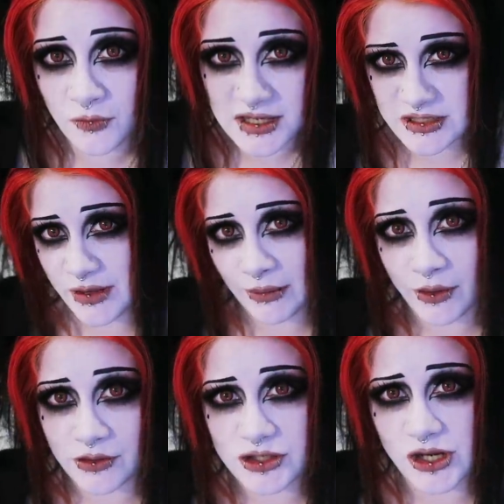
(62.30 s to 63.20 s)
the recipe I'm
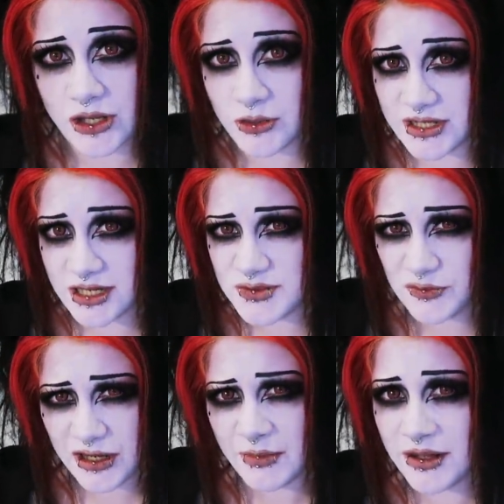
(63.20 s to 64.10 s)
going to show you tastes
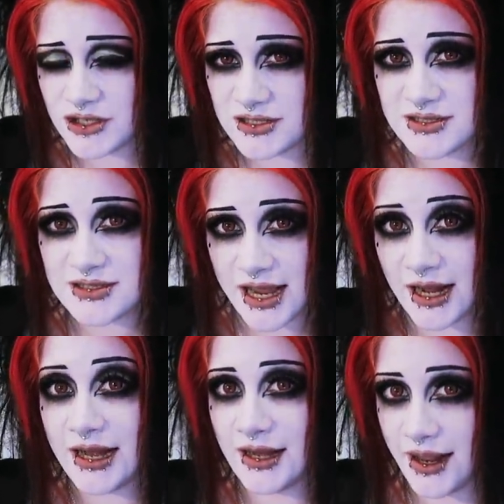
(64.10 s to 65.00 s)
pretty much
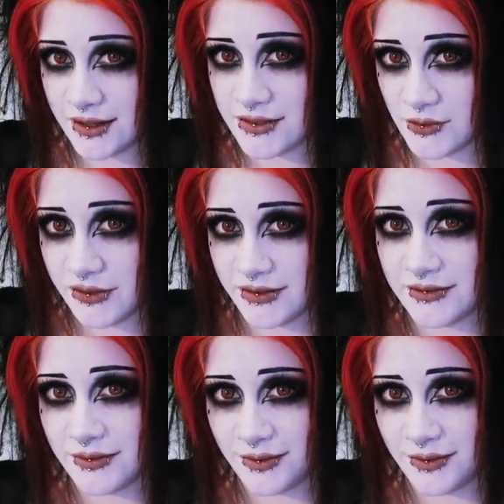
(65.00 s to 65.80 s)
exactly like the authentic